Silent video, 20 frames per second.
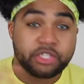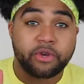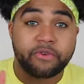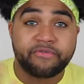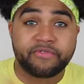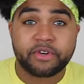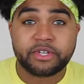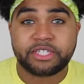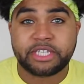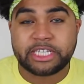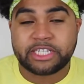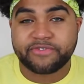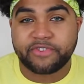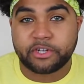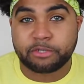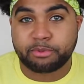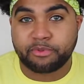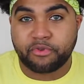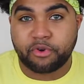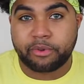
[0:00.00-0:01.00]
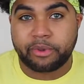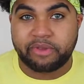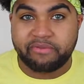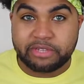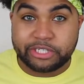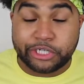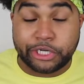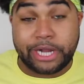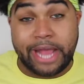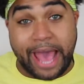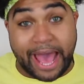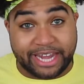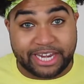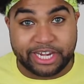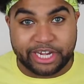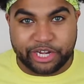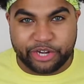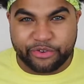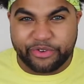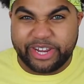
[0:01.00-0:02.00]
So first things first, before we even start
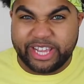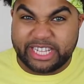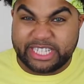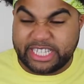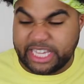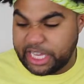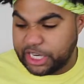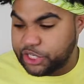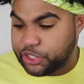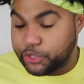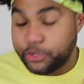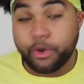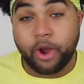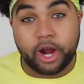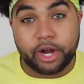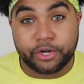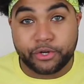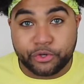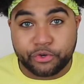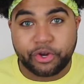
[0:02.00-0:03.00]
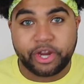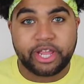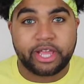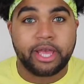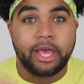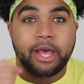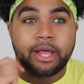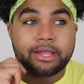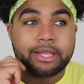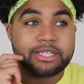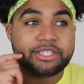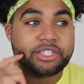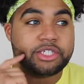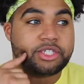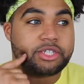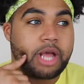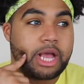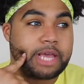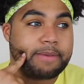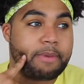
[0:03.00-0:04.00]
adding ingredients into our drink, let's
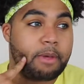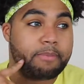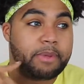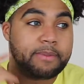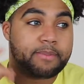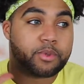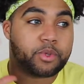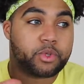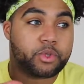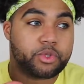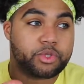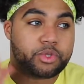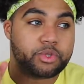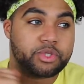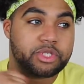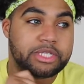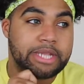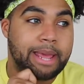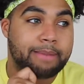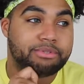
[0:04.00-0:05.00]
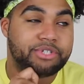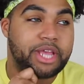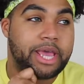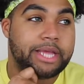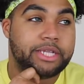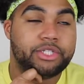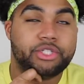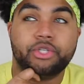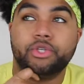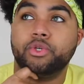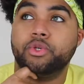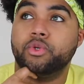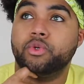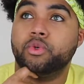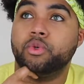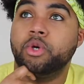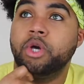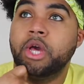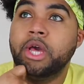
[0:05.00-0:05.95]
just talk about people who use Snapchat to